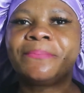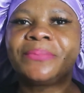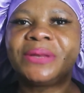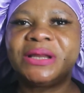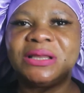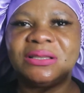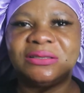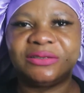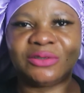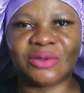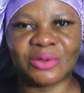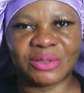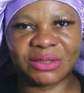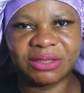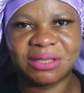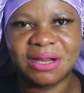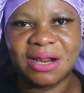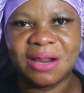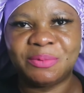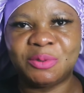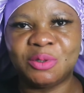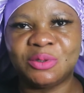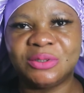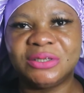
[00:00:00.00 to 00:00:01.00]
please
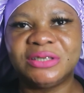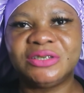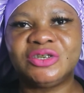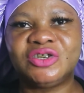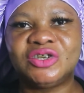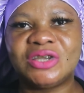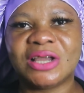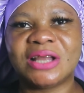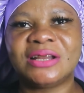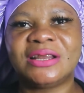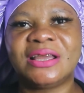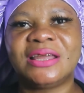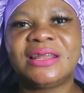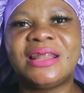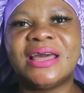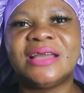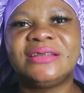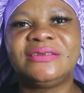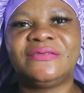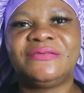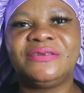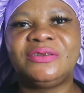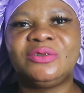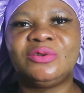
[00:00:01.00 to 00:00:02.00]
subscribe to this channel,
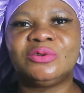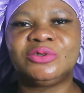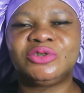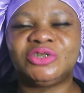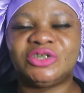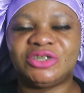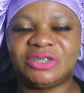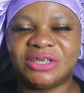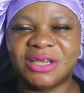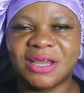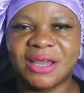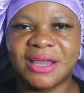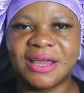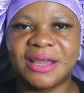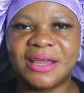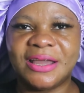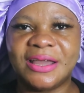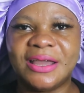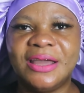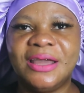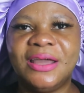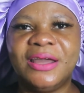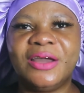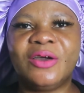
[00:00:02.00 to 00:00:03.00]
like the video, share.